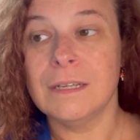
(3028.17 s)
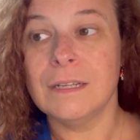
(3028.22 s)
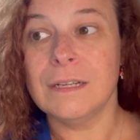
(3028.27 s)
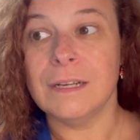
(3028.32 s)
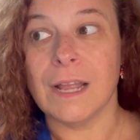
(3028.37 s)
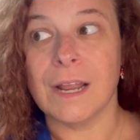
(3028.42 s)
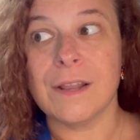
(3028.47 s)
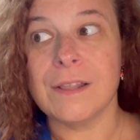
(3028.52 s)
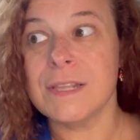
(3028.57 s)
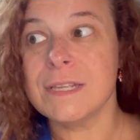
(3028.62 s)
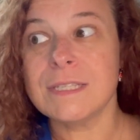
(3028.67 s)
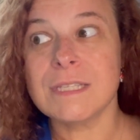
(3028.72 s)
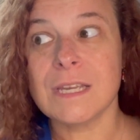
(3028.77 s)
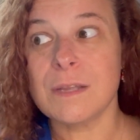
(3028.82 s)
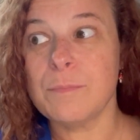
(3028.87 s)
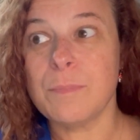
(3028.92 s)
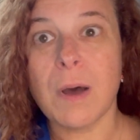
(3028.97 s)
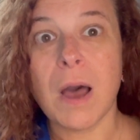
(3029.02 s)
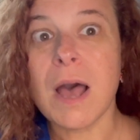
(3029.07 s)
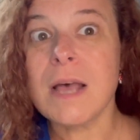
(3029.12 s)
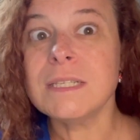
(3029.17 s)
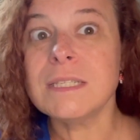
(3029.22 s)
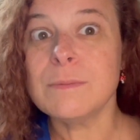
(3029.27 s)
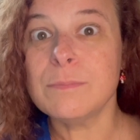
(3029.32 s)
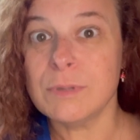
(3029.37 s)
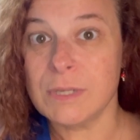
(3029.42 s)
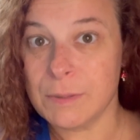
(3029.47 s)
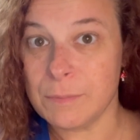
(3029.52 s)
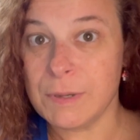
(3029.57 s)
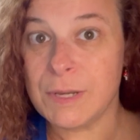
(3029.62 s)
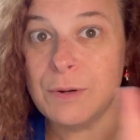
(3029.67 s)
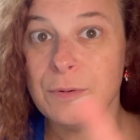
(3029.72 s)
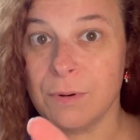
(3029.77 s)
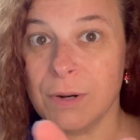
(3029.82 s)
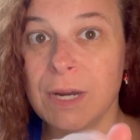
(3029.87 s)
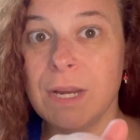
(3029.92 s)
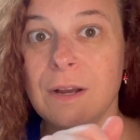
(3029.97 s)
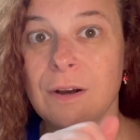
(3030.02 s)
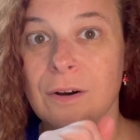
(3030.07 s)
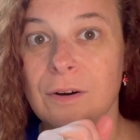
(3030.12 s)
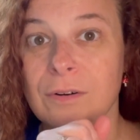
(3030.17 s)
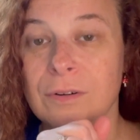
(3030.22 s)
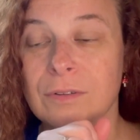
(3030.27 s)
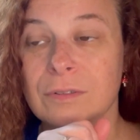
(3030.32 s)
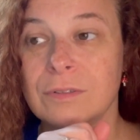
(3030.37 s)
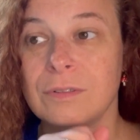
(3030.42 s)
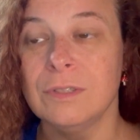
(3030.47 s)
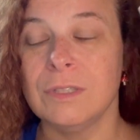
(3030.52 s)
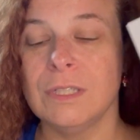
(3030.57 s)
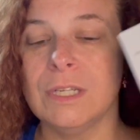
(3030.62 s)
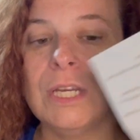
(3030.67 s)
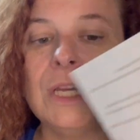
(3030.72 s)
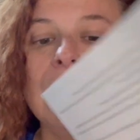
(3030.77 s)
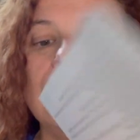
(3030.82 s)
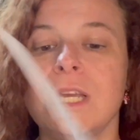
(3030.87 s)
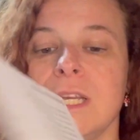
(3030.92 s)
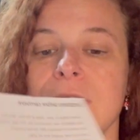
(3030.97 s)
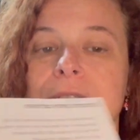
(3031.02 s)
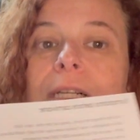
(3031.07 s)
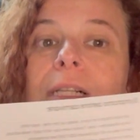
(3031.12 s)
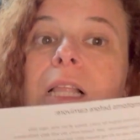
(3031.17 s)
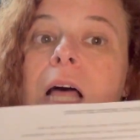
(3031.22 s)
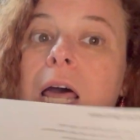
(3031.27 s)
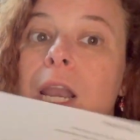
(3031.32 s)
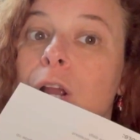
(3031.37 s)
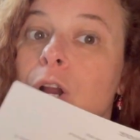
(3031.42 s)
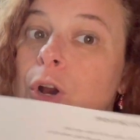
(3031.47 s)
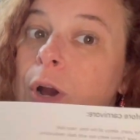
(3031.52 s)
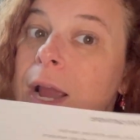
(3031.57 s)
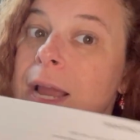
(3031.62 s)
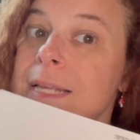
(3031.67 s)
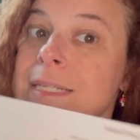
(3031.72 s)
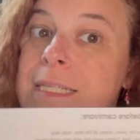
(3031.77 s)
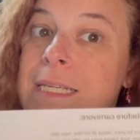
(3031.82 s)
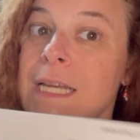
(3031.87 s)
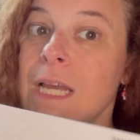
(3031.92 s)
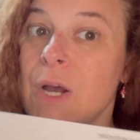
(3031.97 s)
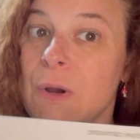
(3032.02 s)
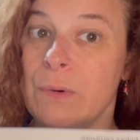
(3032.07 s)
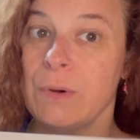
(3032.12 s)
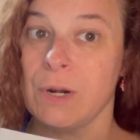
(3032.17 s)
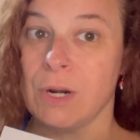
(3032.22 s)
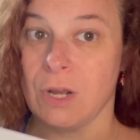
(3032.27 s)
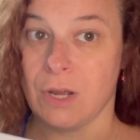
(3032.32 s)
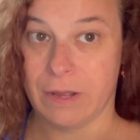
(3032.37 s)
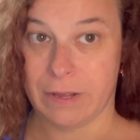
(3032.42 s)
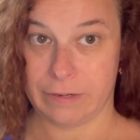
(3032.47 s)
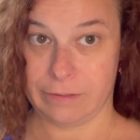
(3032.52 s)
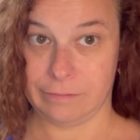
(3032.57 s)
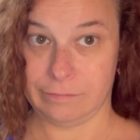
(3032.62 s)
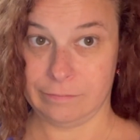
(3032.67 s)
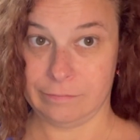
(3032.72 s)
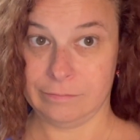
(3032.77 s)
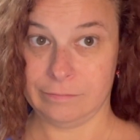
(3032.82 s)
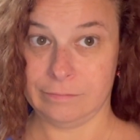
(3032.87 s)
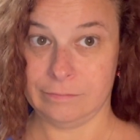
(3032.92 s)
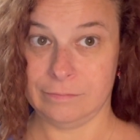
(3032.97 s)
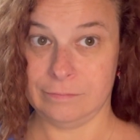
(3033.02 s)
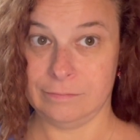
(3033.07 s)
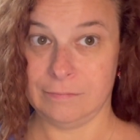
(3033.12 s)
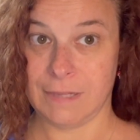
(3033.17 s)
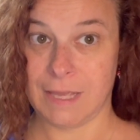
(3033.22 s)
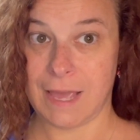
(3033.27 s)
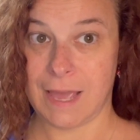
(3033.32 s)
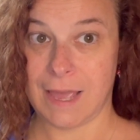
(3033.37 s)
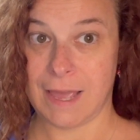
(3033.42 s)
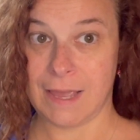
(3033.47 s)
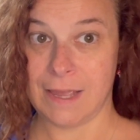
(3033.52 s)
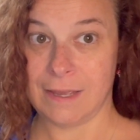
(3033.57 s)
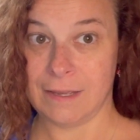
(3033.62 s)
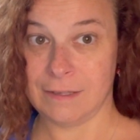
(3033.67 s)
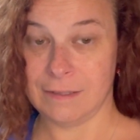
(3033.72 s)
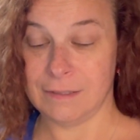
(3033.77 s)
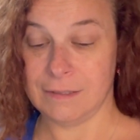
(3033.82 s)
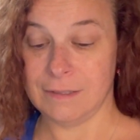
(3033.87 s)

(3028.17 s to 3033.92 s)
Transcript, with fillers: None of this could possibly be real. It's a lot of crazy going on, okay?